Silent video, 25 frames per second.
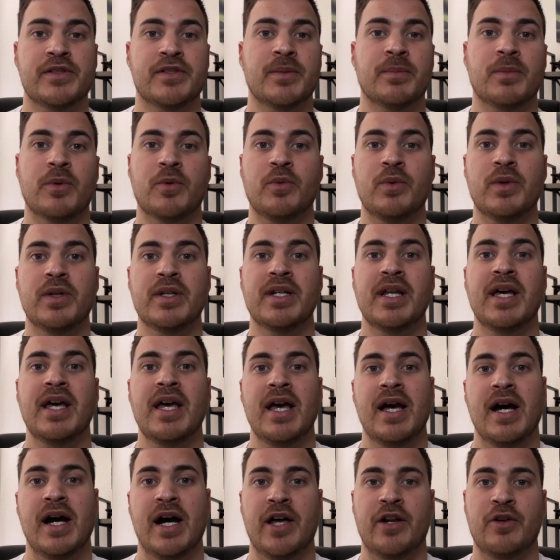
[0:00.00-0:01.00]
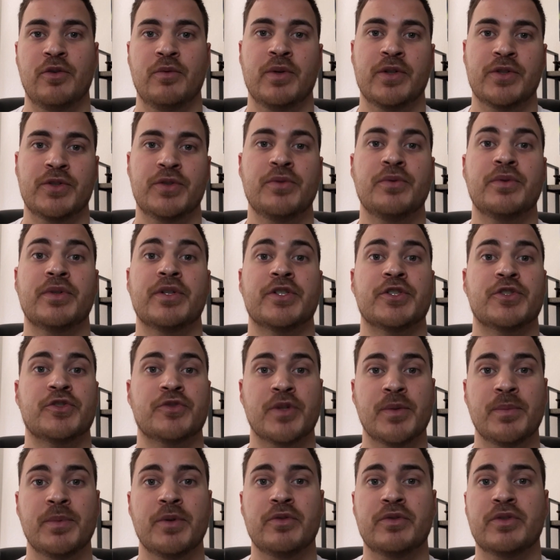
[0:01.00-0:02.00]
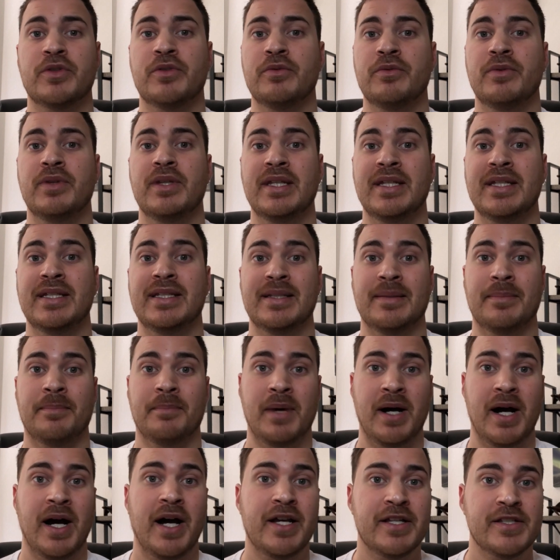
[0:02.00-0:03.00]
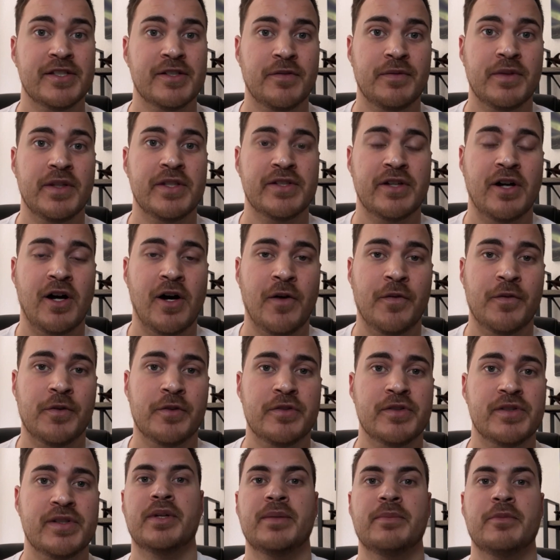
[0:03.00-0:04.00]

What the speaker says: Number one, I don't want to contribute to the demise of these offers.